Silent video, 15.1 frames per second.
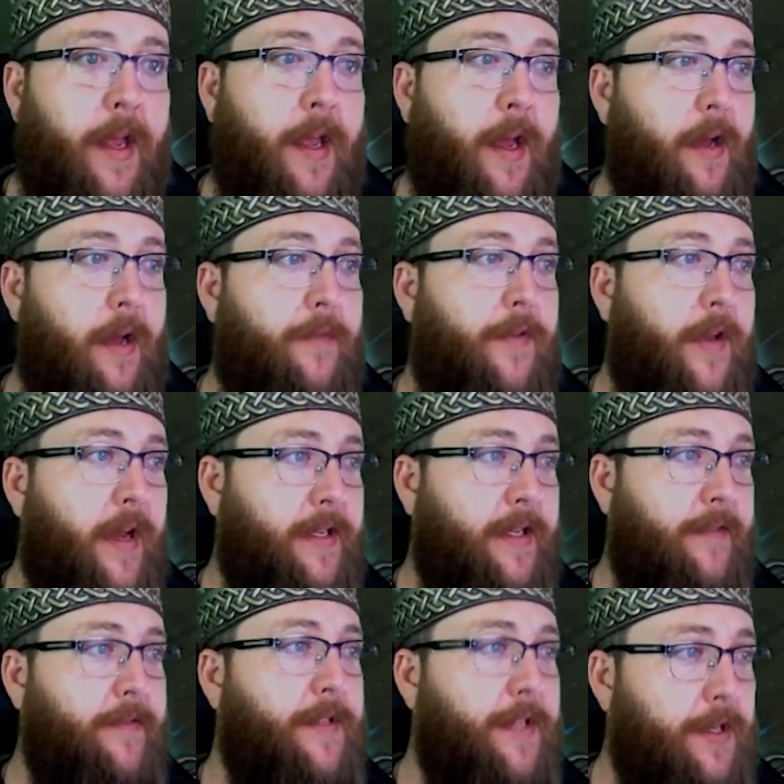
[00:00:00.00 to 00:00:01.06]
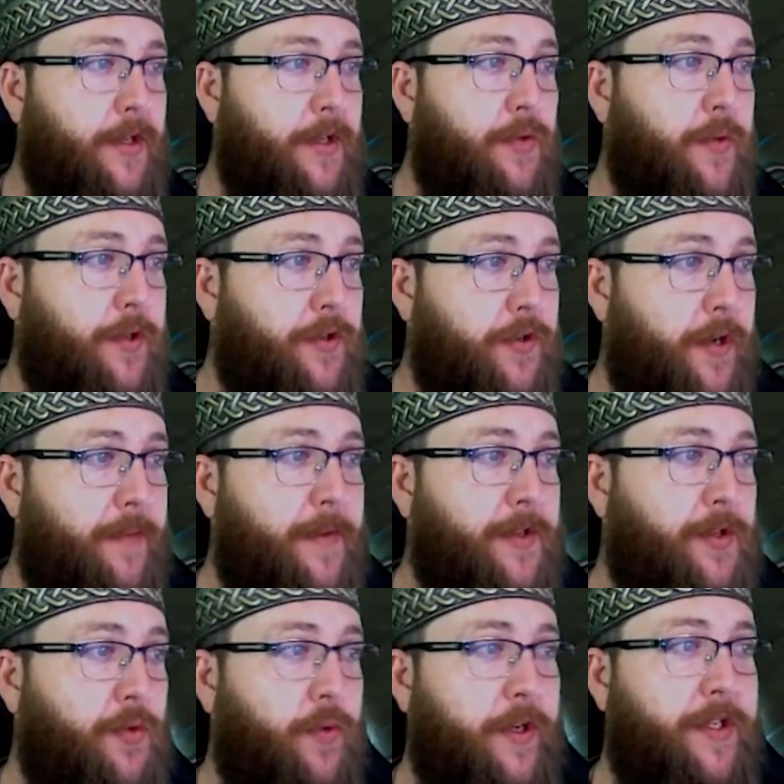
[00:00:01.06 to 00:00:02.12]
Uh, if you guys haven't seen the Twitch stream,
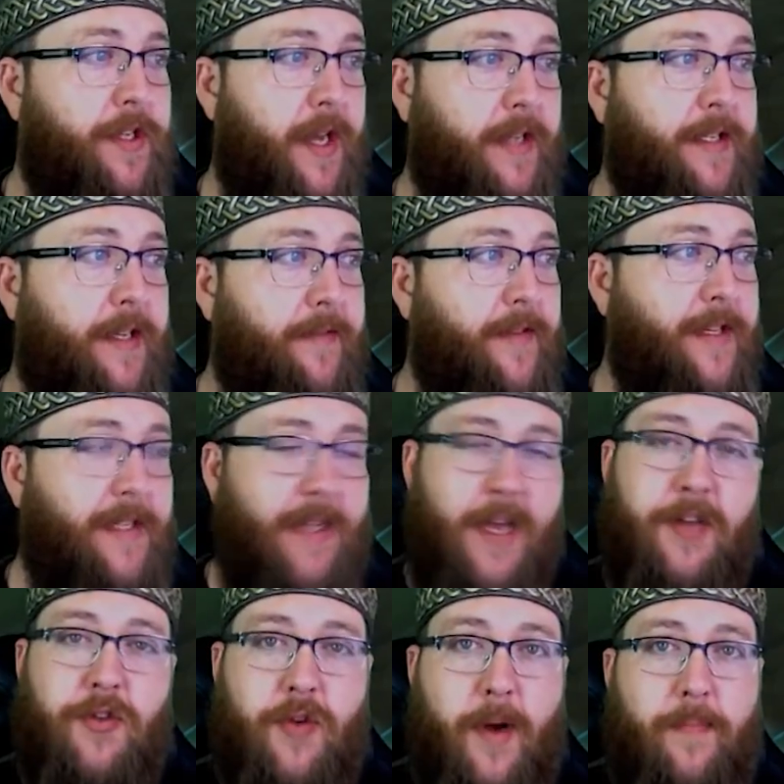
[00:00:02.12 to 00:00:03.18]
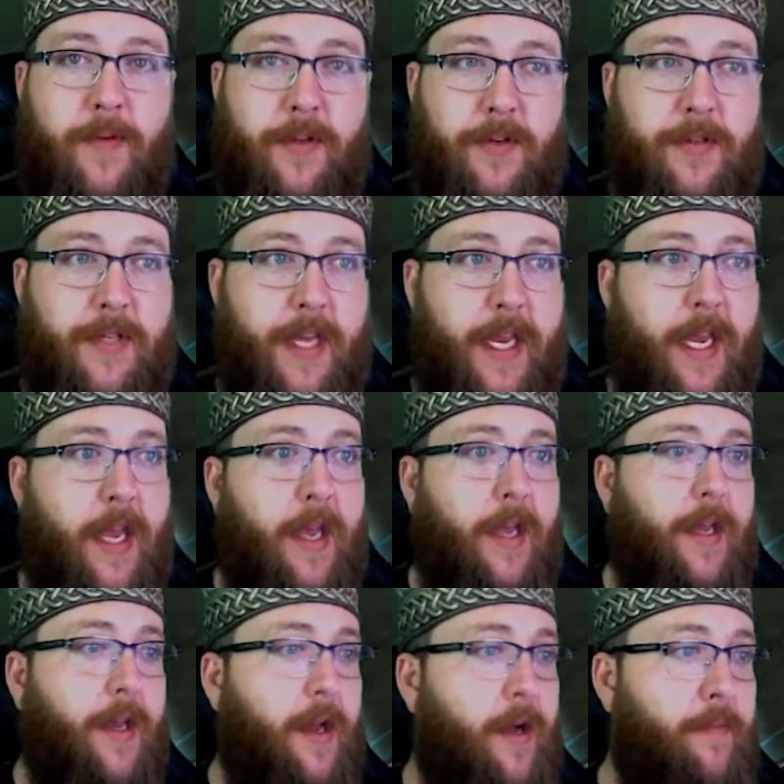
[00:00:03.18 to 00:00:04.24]
it's twitch.tv slash dropaduski.
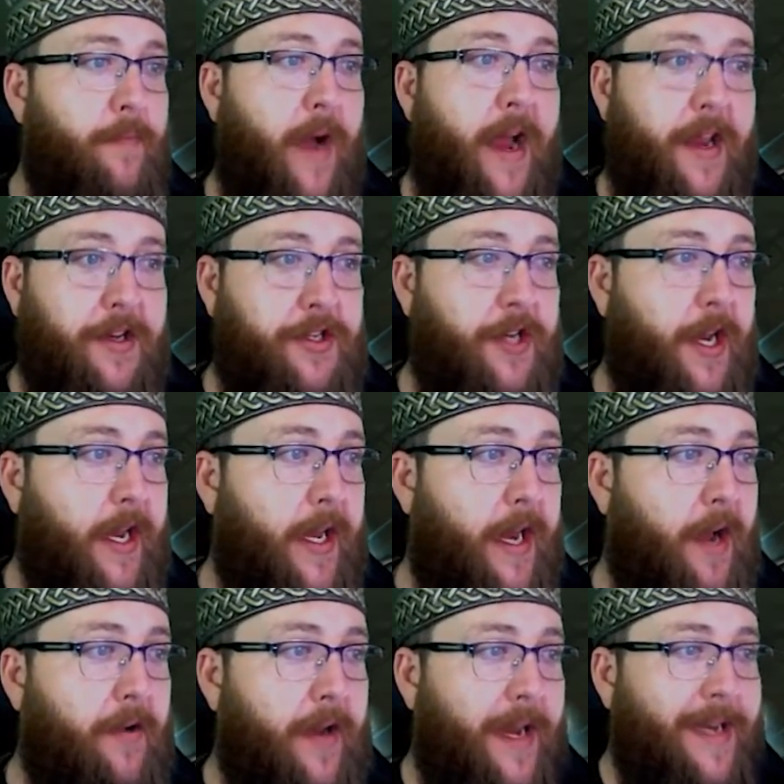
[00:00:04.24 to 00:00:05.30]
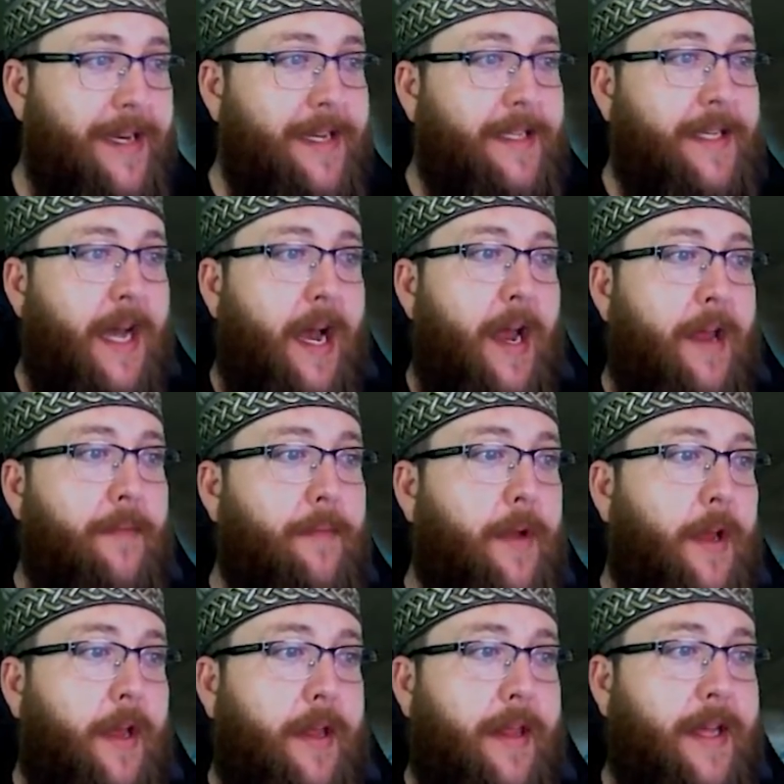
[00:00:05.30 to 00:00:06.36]
Come by and check it out anytime.
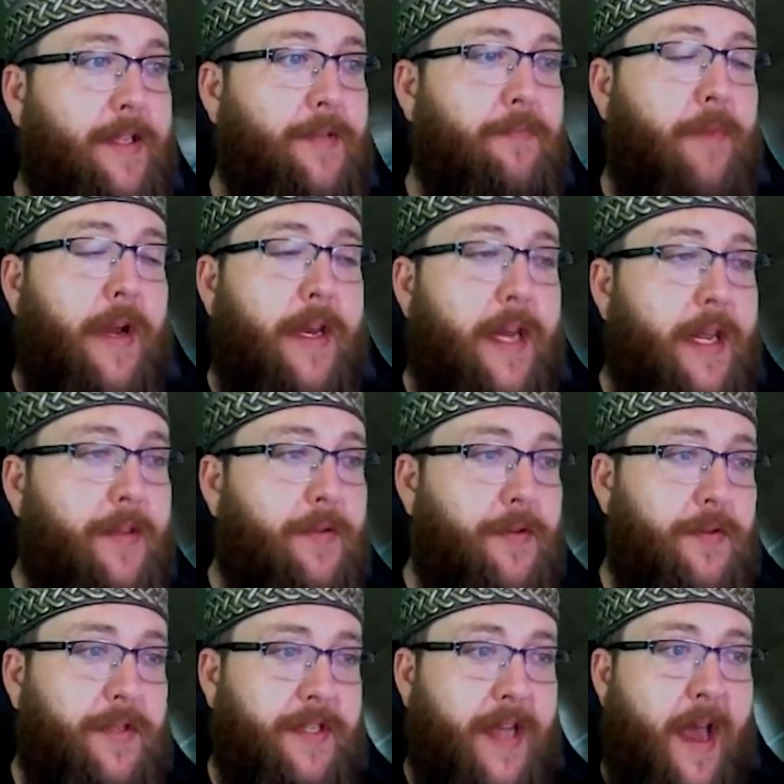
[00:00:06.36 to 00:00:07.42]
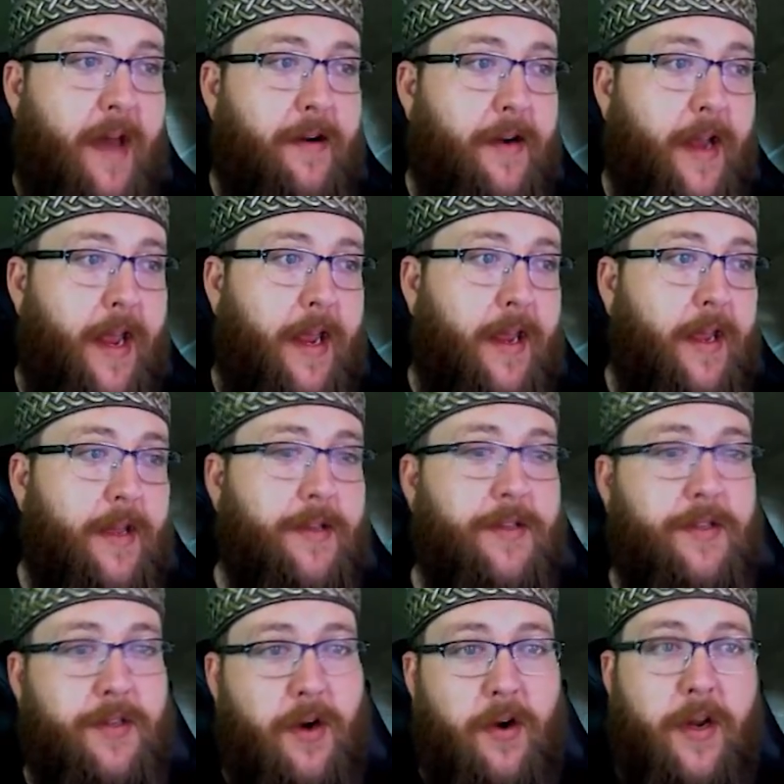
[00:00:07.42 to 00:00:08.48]
That's Monday through Saturday,
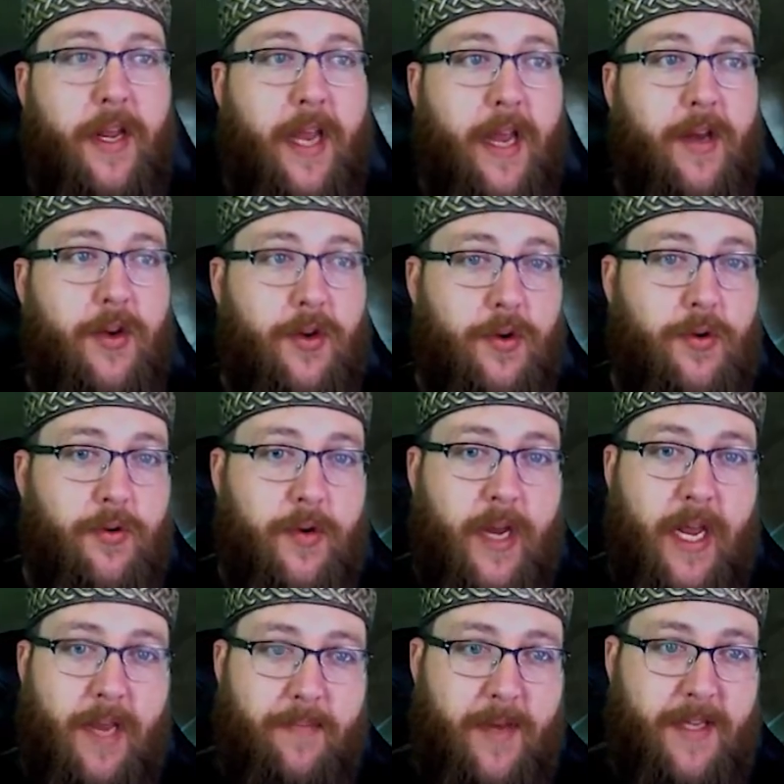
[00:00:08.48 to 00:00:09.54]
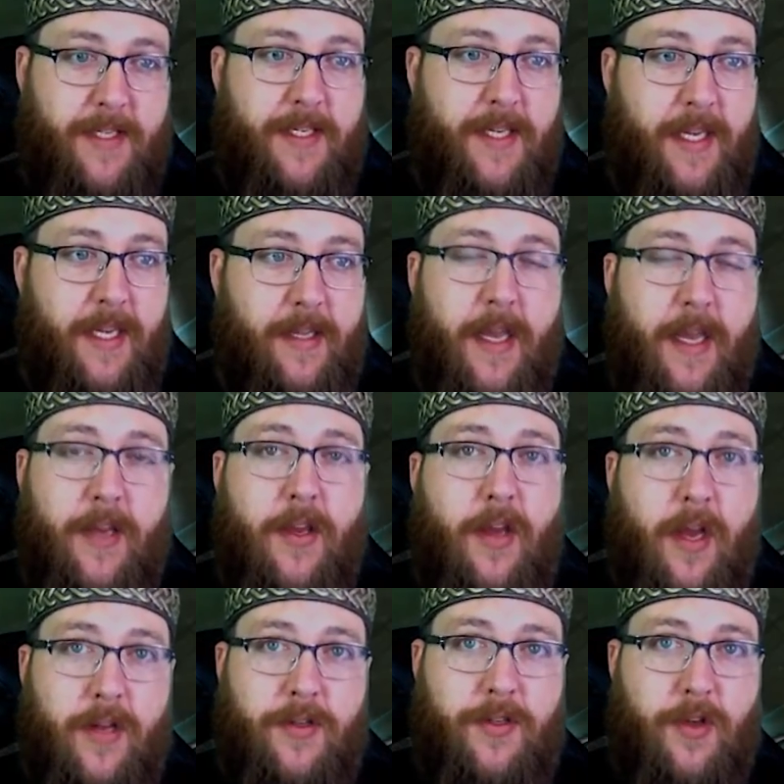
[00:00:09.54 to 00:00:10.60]
starting at noon MST. Thank you
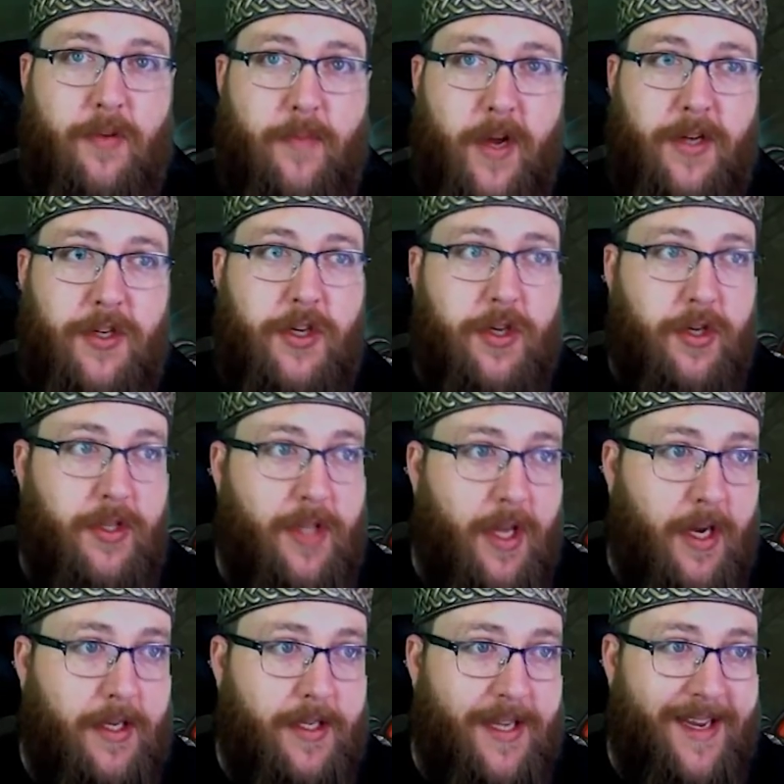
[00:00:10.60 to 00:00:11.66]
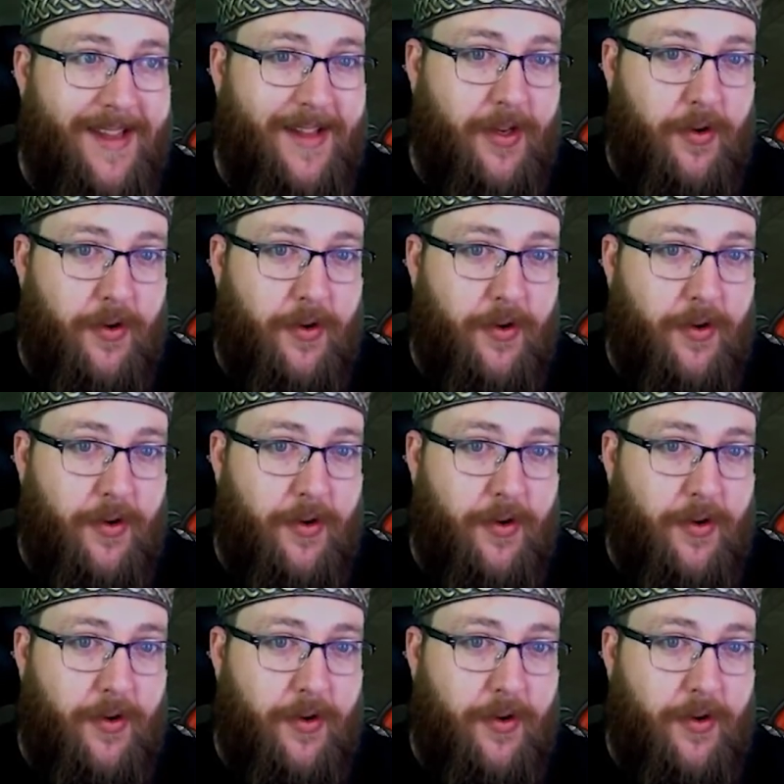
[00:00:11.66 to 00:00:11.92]
guys so much. Good luck in the